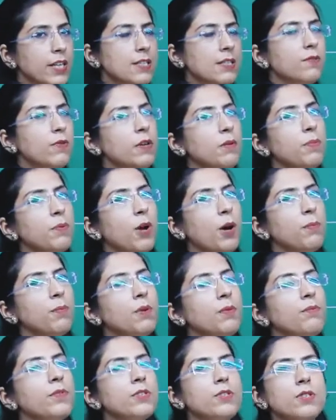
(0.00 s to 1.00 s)
is one
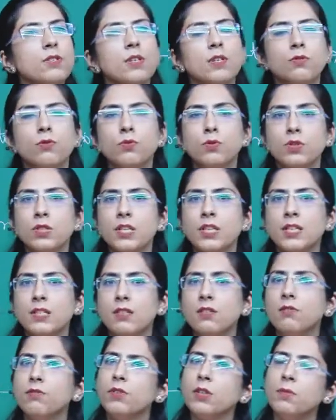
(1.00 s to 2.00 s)
problem which is
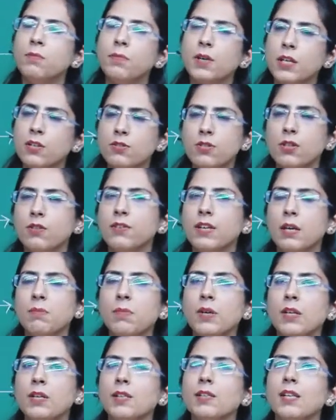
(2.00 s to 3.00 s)
associated with major
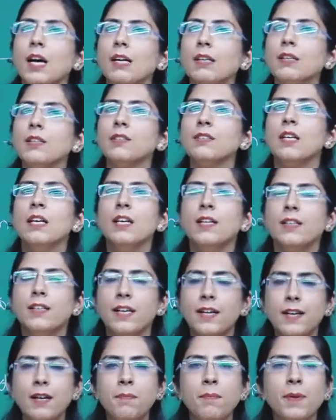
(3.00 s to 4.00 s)
chemical, that is
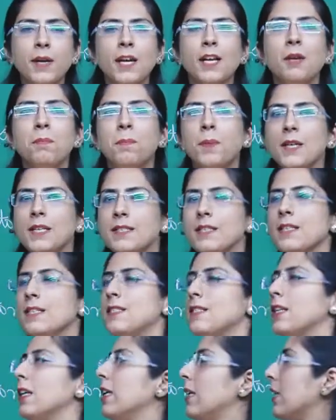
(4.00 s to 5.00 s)
they remain
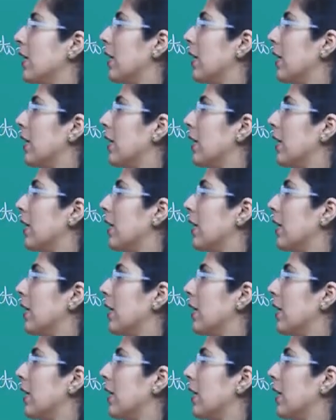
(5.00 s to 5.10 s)
persistent